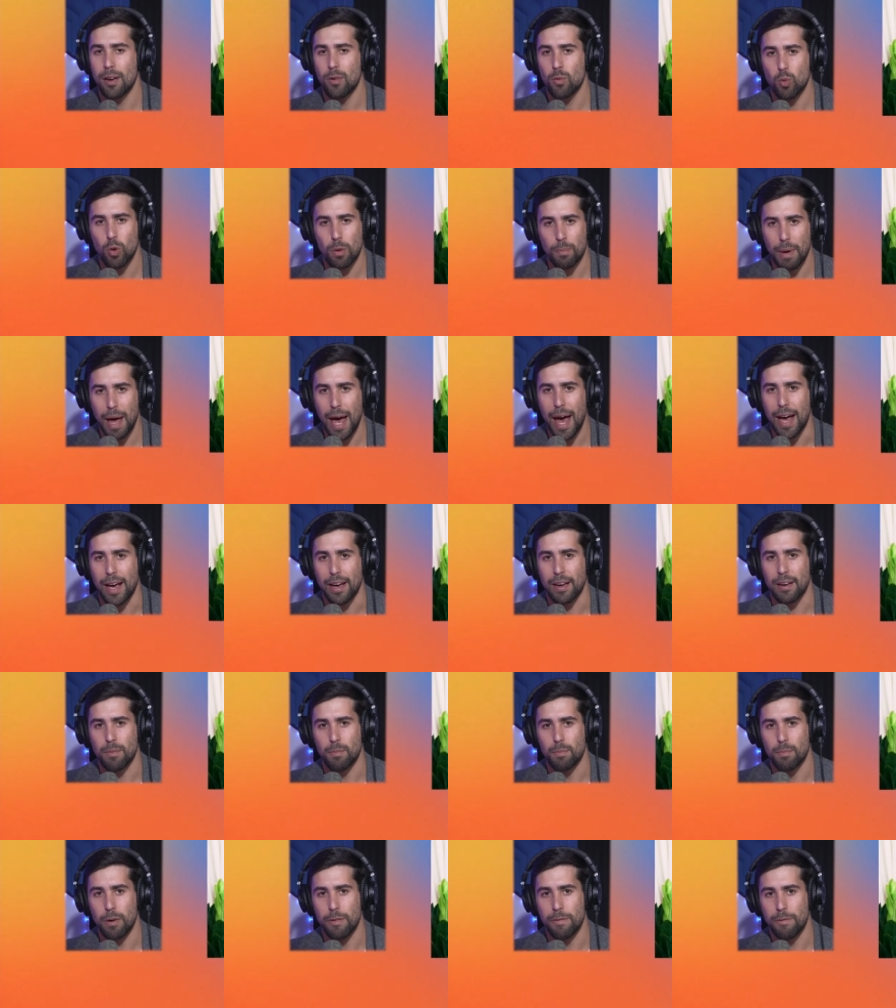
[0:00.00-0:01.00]
we're back.
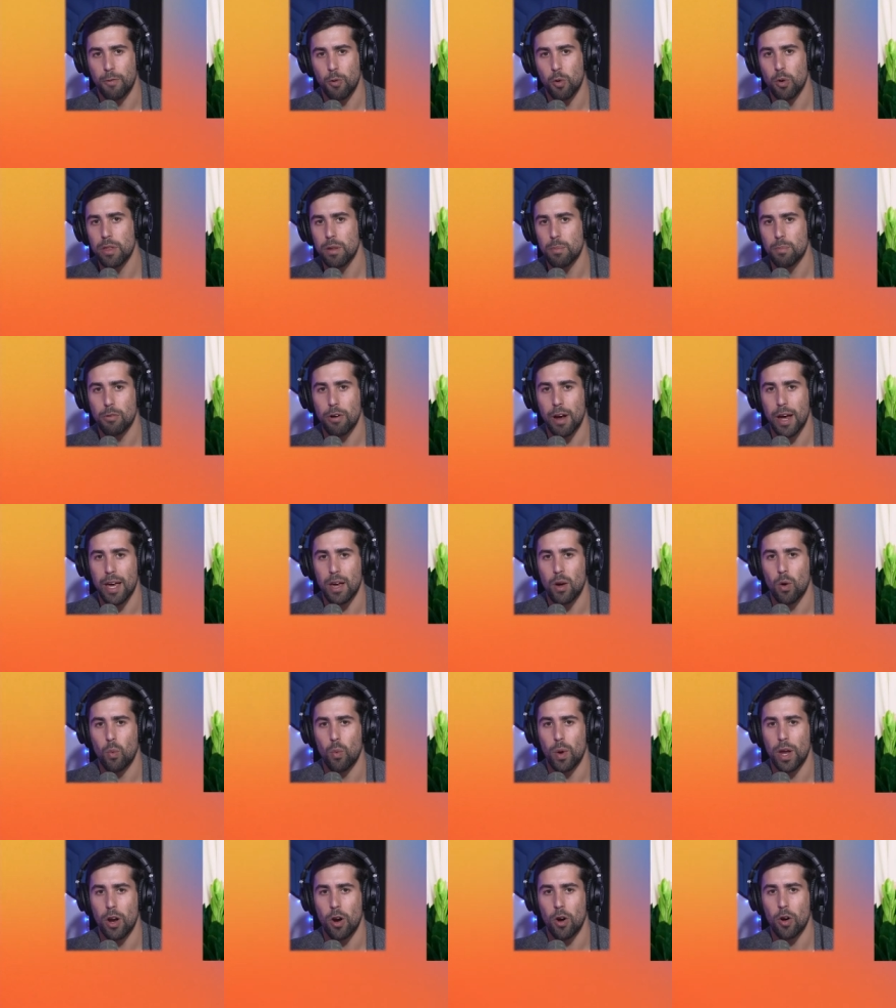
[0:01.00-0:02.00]
Before the break, we
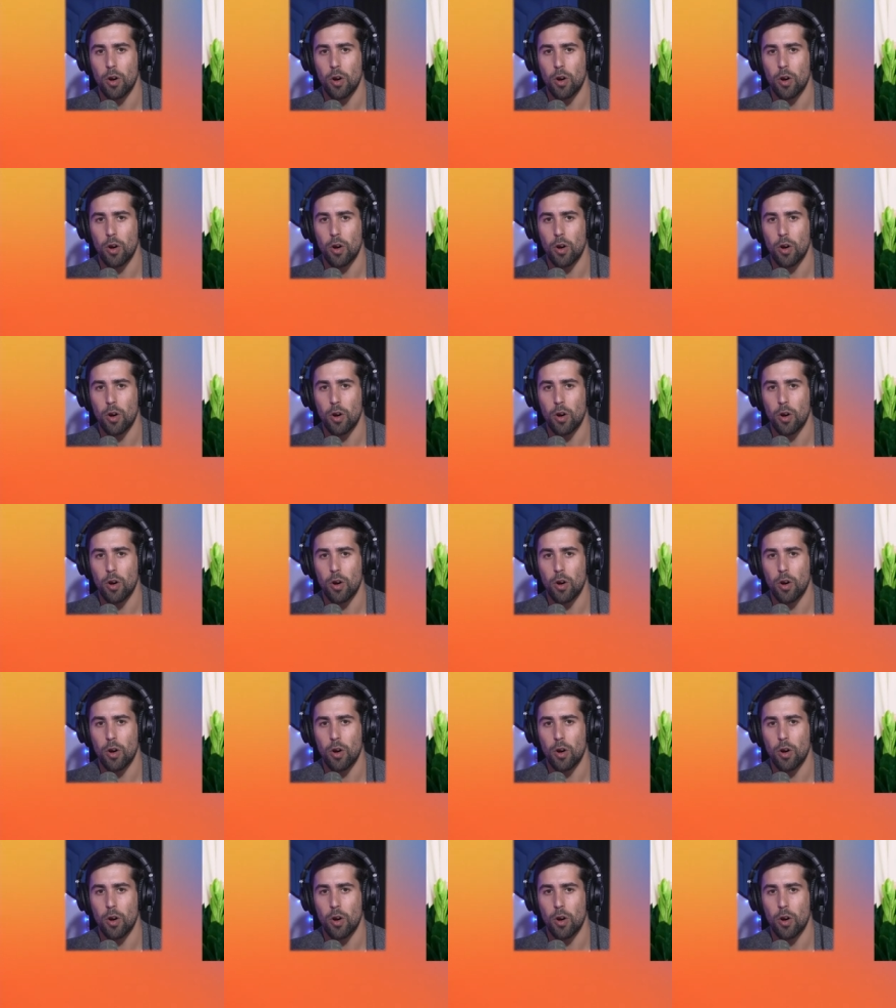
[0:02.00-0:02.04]
heard